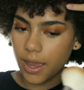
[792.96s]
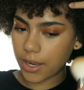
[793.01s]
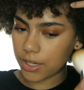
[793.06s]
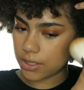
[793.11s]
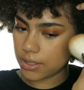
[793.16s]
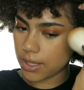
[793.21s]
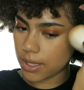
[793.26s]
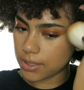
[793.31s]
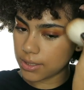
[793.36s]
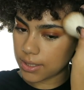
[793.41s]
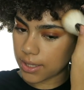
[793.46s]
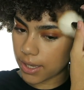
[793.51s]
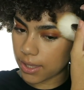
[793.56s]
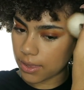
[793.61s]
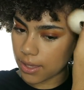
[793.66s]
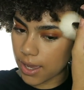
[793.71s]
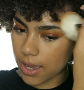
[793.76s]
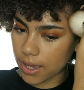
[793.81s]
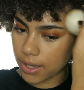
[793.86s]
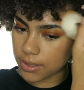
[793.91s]
I just like to take
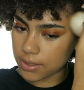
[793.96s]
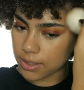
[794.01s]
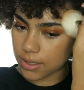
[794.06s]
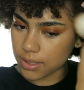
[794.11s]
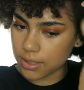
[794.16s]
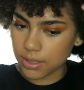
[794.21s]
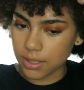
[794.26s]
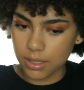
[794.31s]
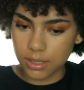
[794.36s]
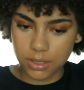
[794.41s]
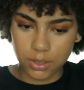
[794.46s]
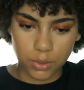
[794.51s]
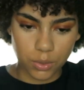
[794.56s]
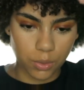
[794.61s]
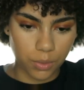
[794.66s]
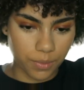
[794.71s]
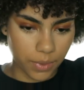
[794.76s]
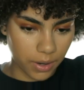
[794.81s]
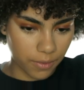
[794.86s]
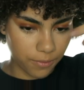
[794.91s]
the excess
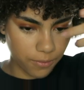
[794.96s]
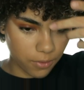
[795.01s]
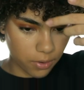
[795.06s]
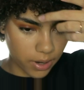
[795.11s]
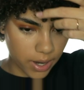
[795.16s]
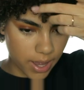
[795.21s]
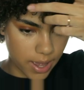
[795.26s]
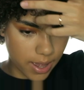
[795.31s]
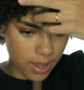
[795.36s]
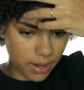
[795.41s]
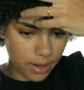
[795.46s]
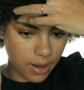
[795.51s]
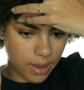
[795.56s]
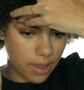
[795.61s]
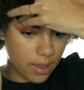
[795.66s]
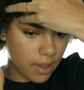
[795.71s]
into my forehead